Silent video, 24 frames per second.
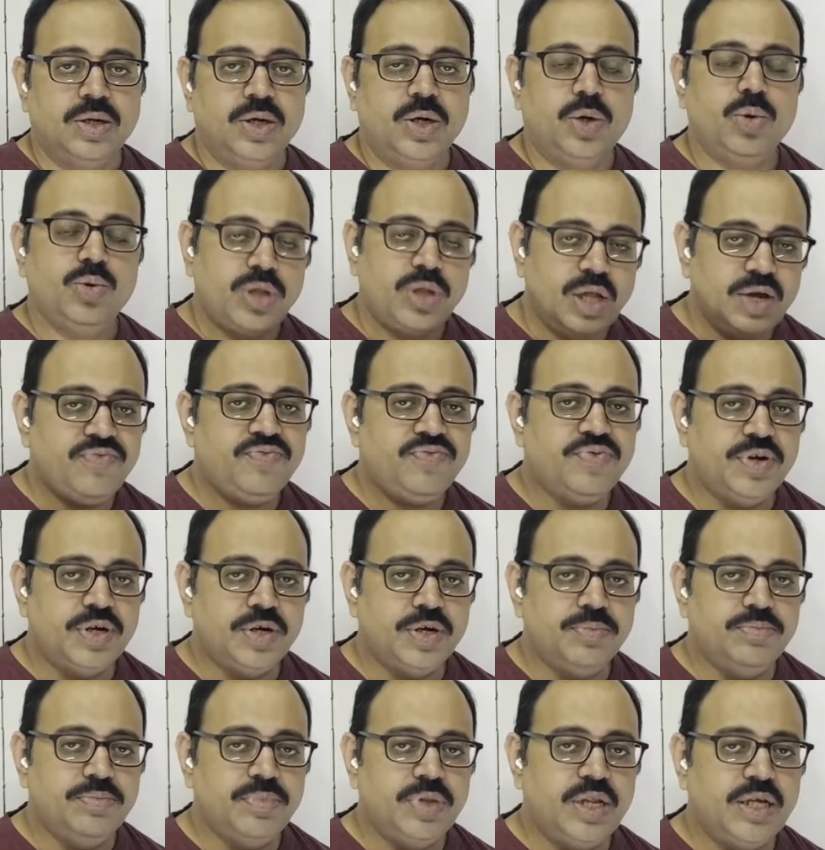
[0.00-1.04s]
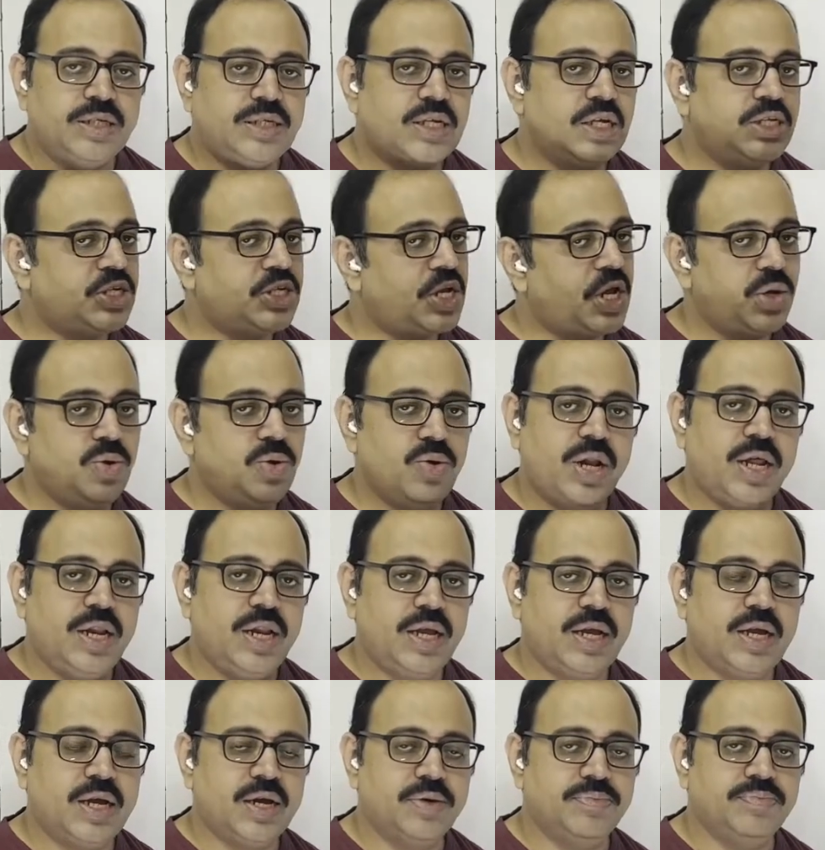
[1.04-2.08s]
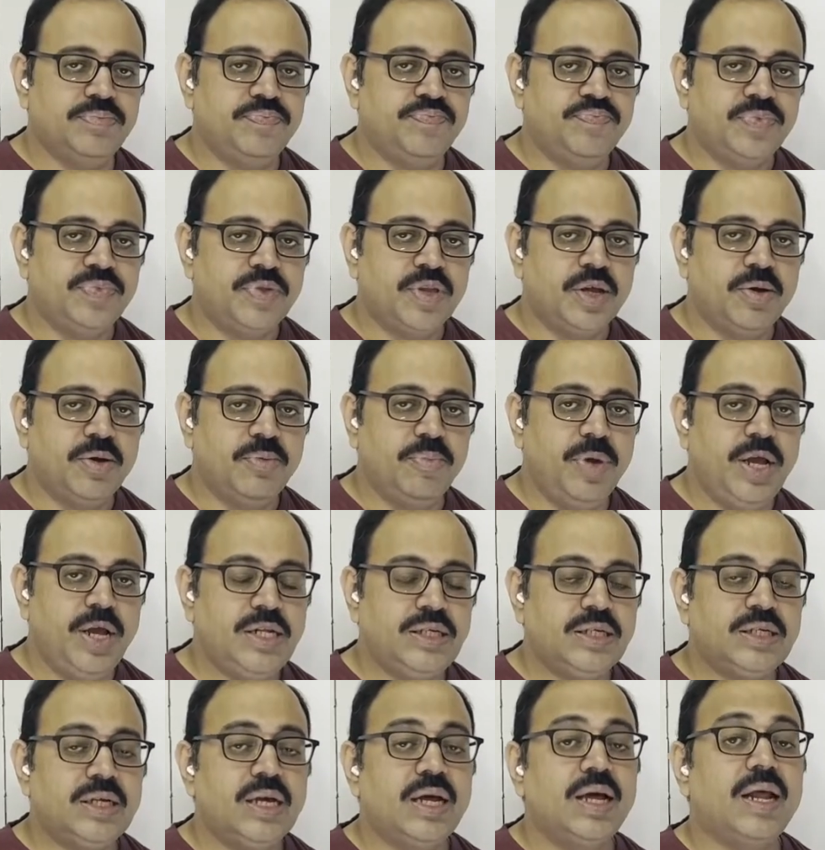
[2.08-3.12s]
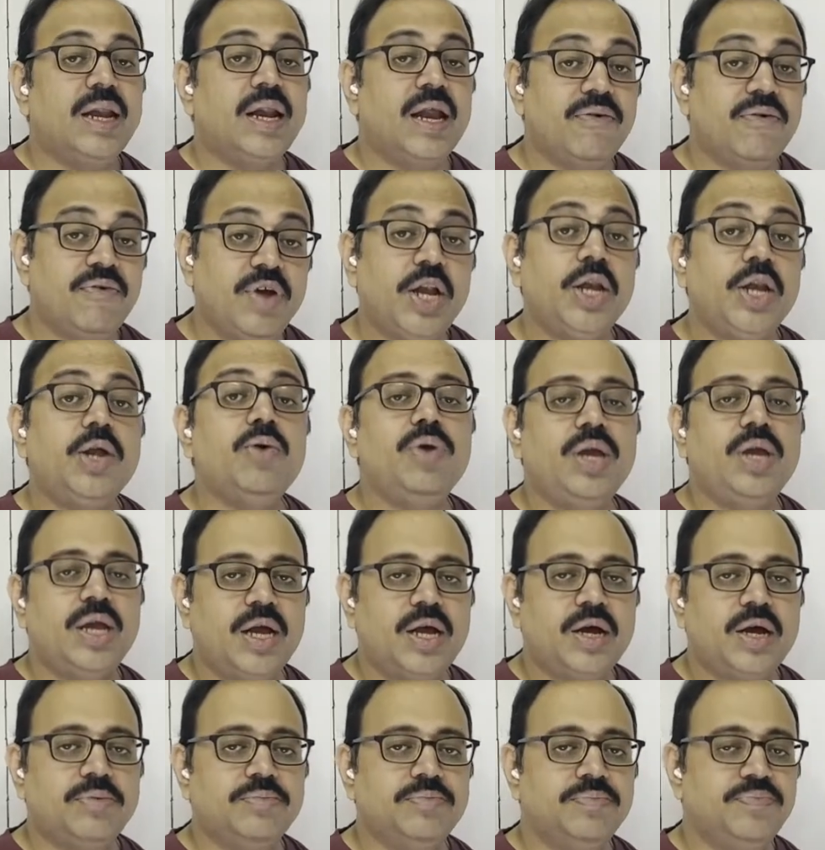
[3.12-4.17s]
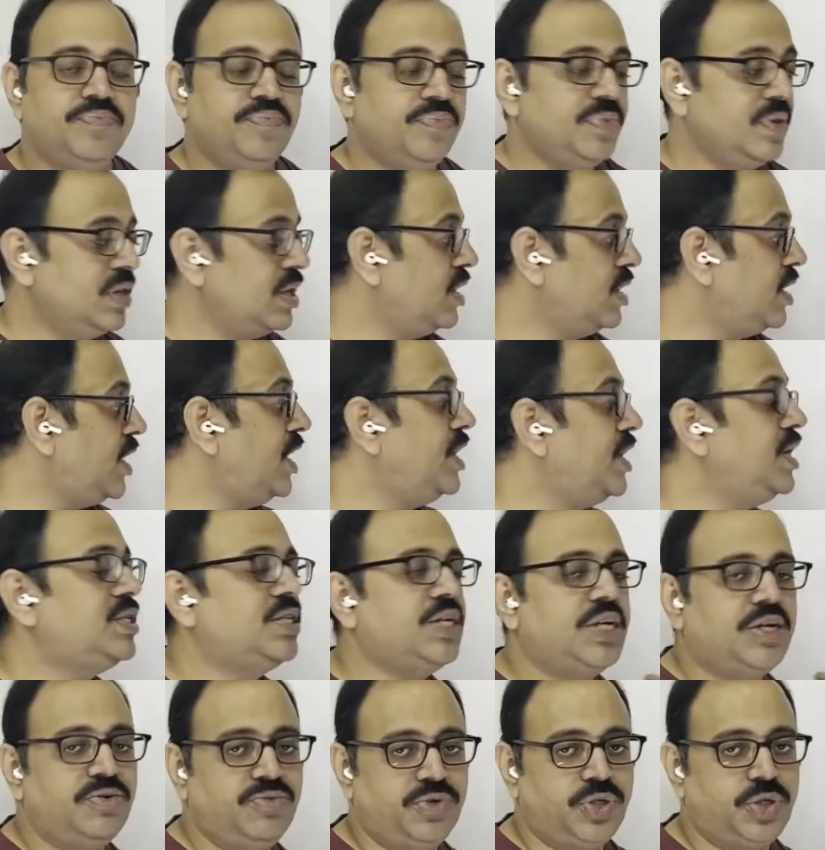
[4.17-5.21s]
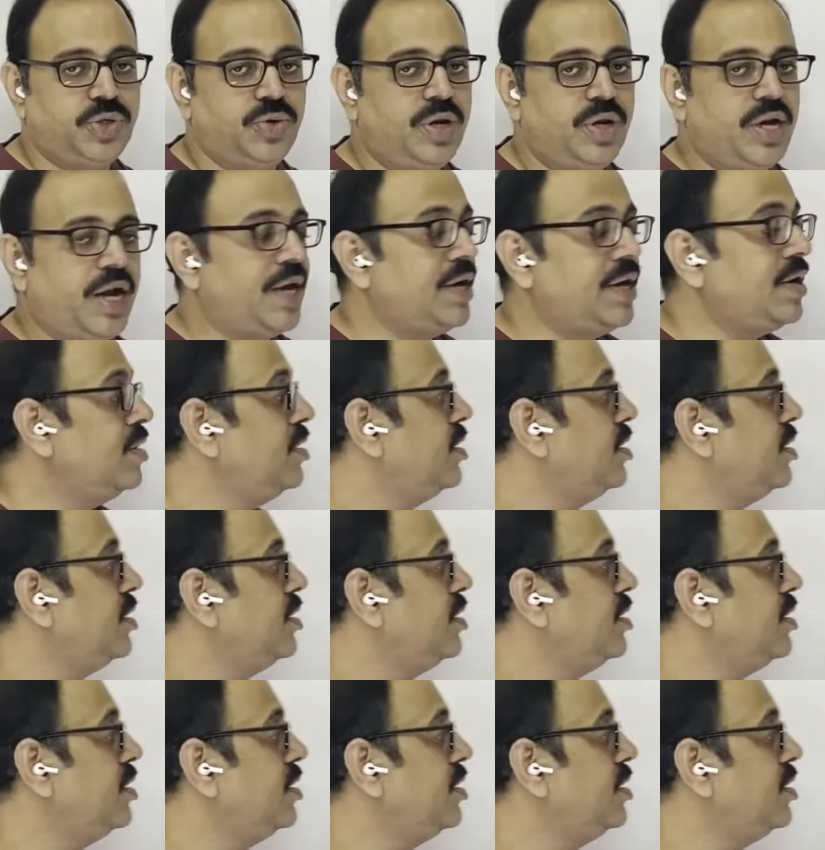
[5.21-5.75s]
To the firm, this is regular income, means revenue income, credit side we should write.